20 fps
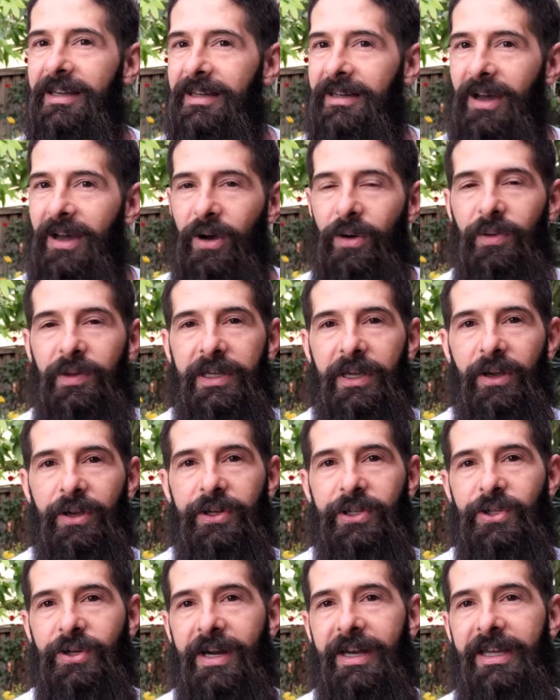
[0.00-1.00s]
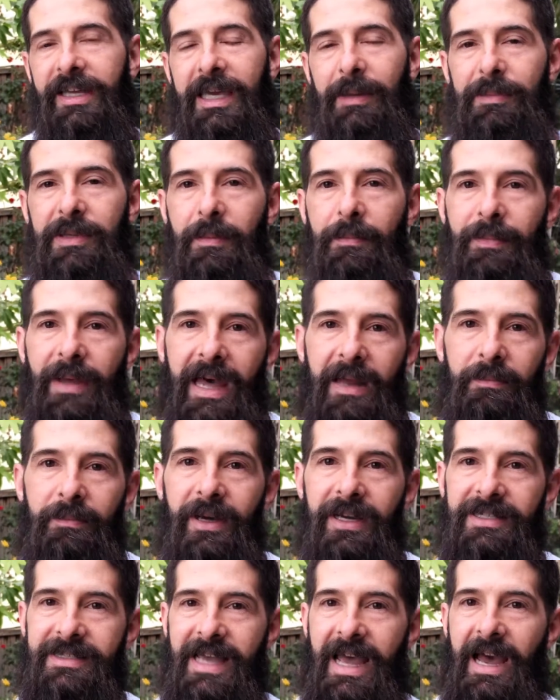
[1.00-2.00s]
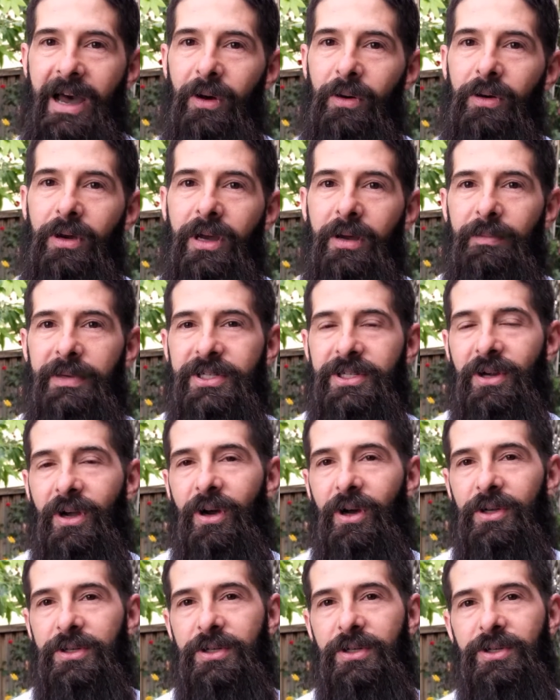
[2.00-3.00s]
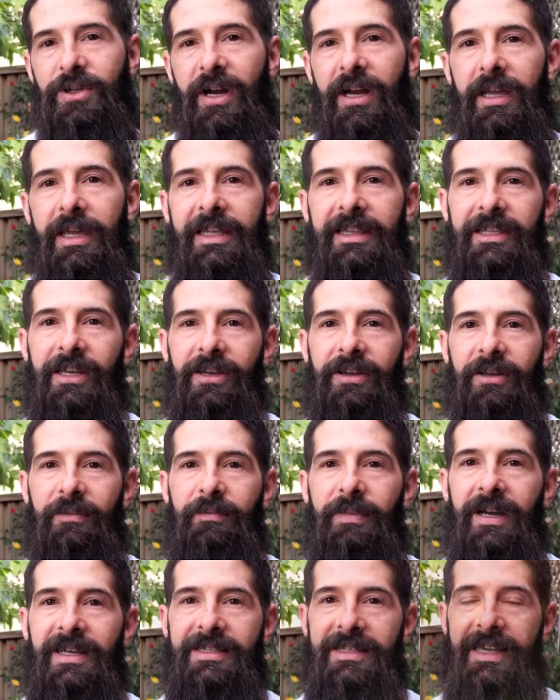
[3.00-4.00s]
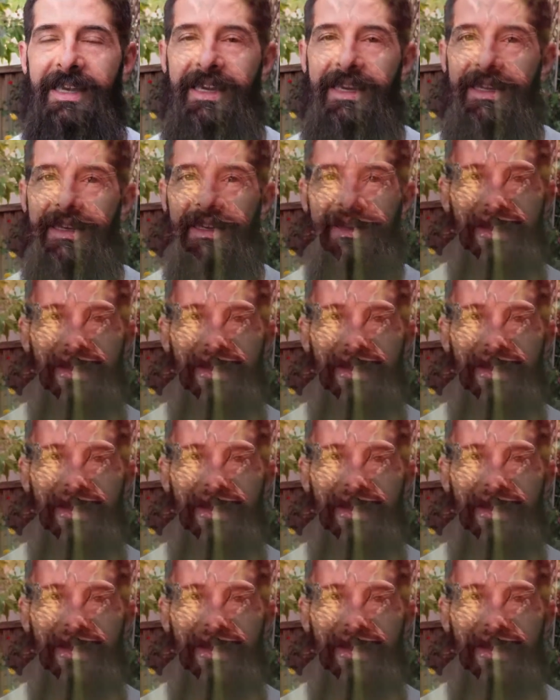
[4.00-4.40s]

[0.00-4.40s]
Not only are you trying to keep the bad bugs out, but you're also trying to get the good bugs in,